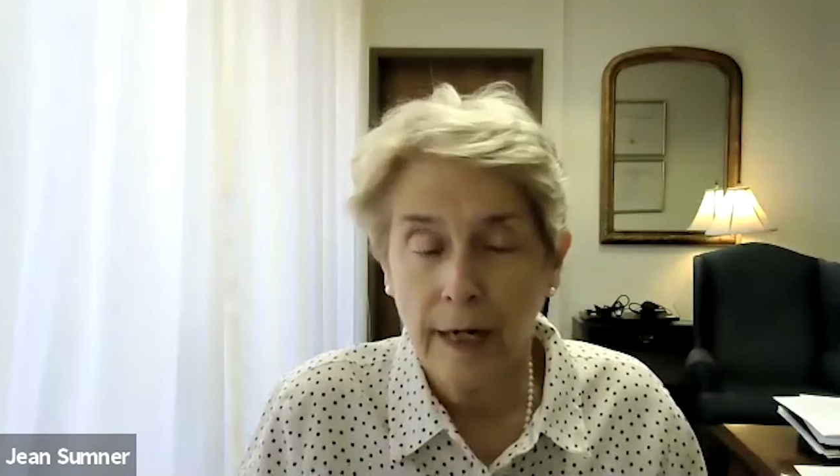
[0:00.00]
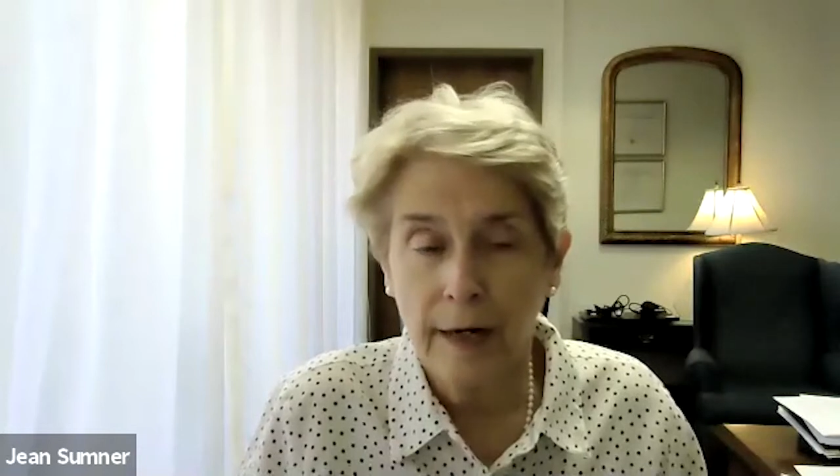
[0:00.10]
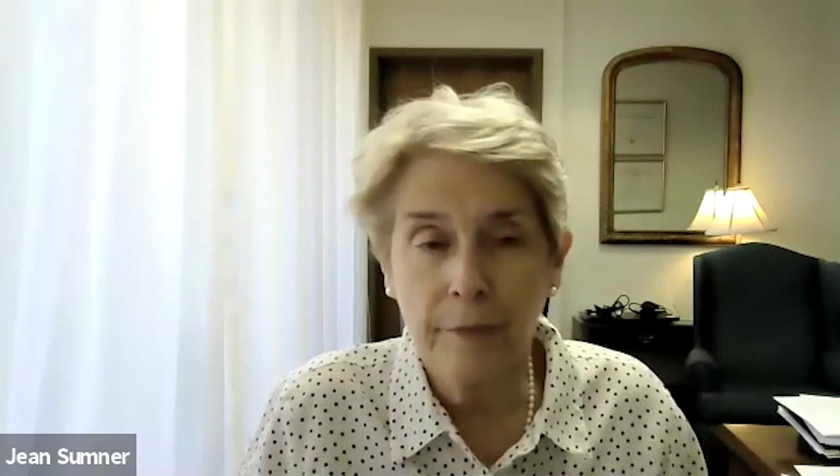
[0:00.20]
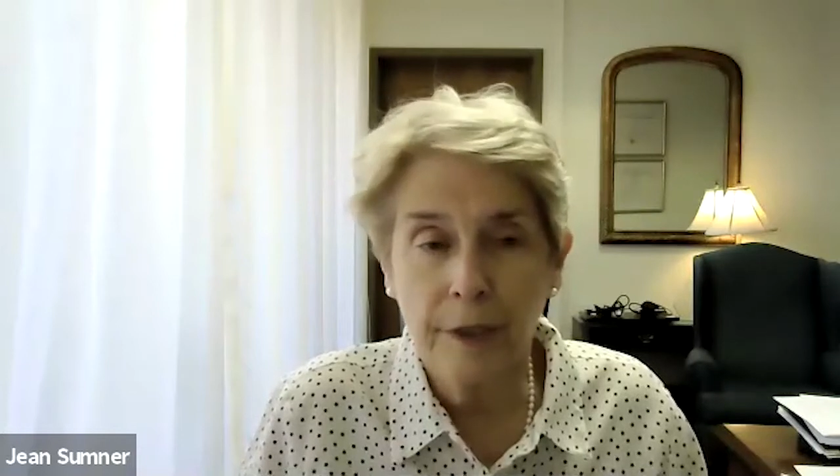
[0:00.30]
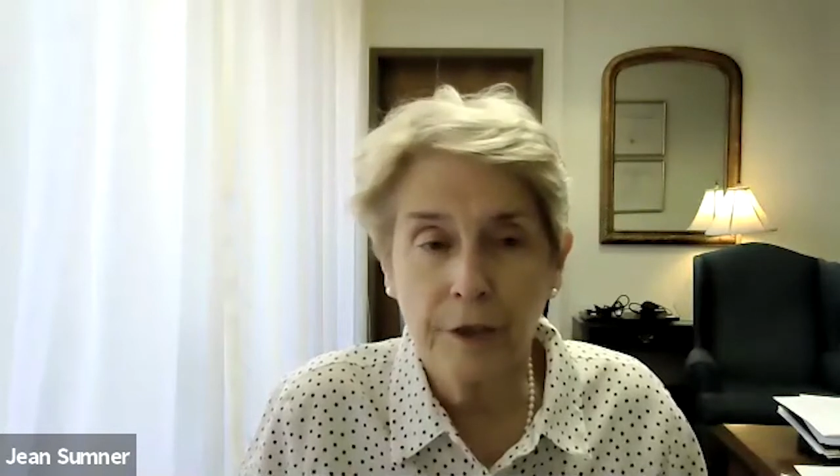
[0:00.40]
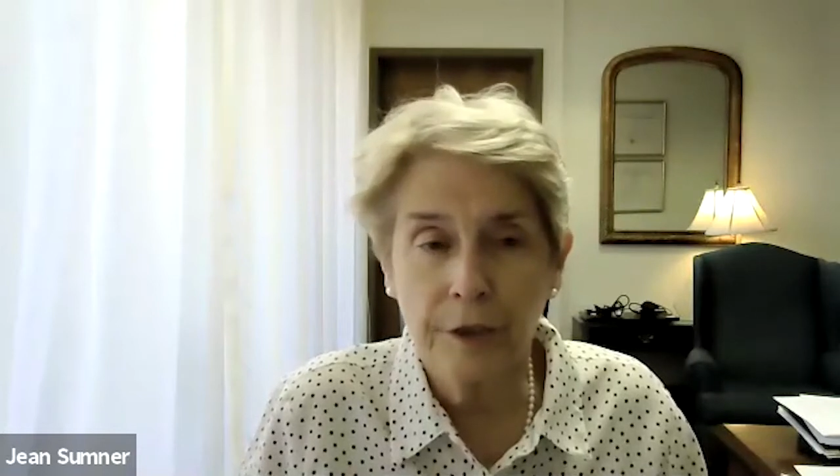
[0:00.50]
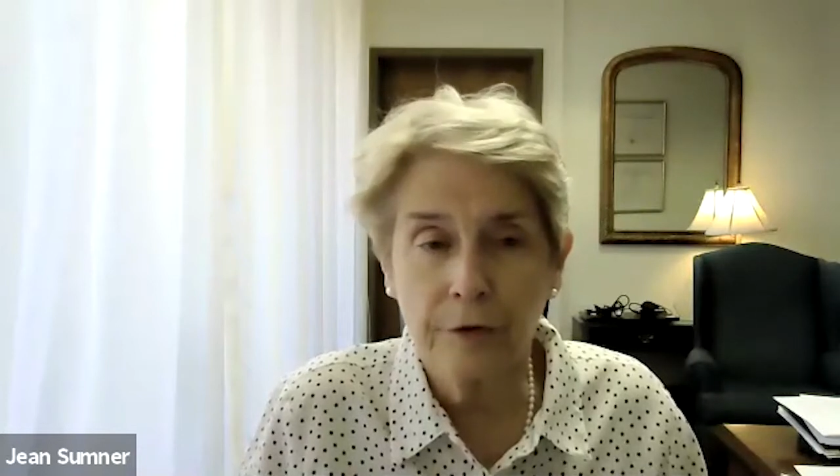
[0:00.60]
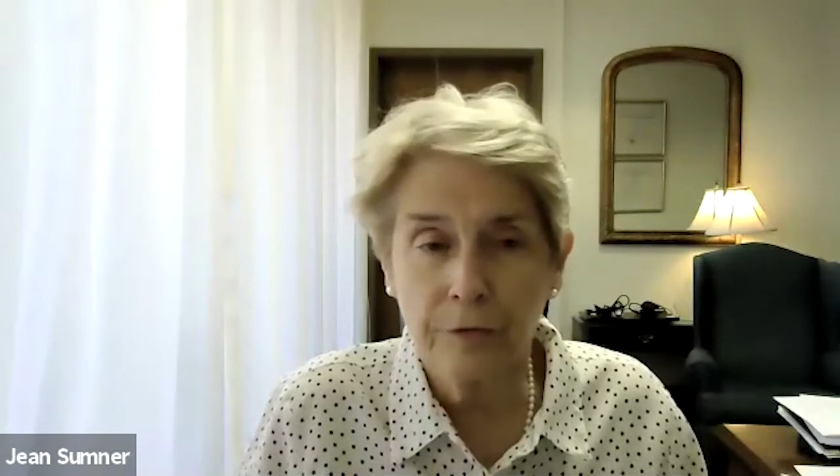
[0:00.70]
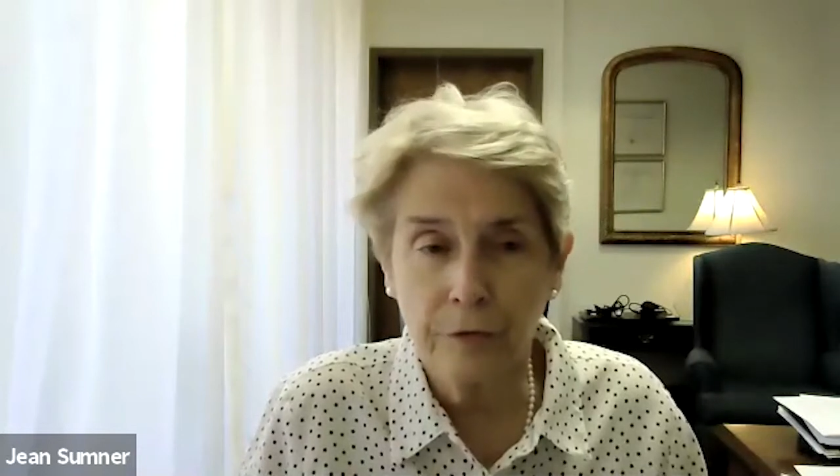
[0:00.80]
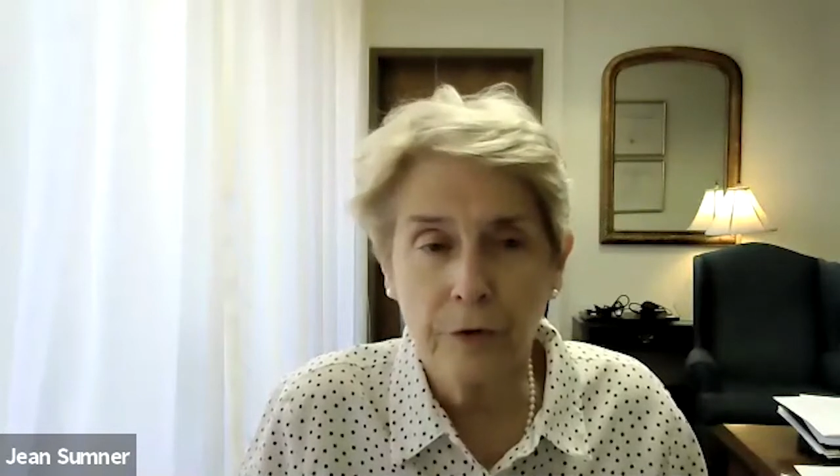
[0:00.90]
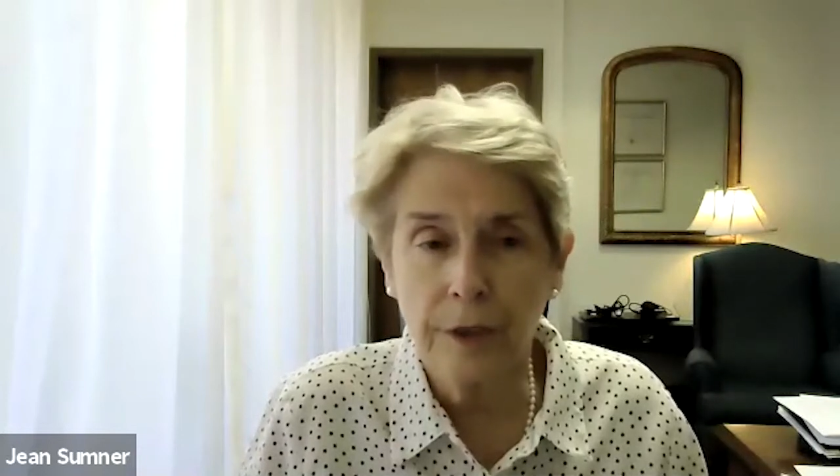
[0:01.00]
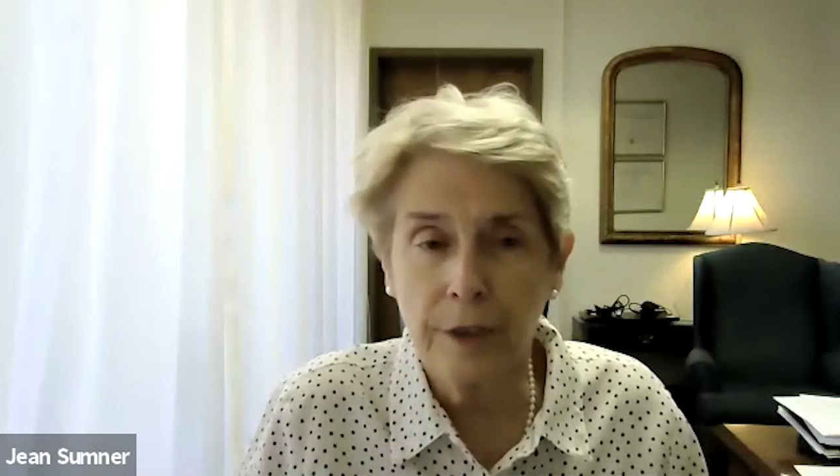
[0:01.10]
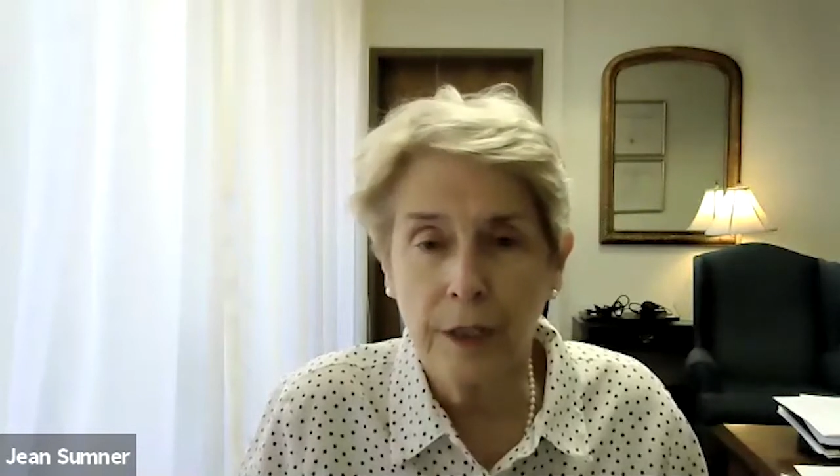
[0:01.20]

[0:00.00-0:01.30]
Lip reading: Our mission is rural and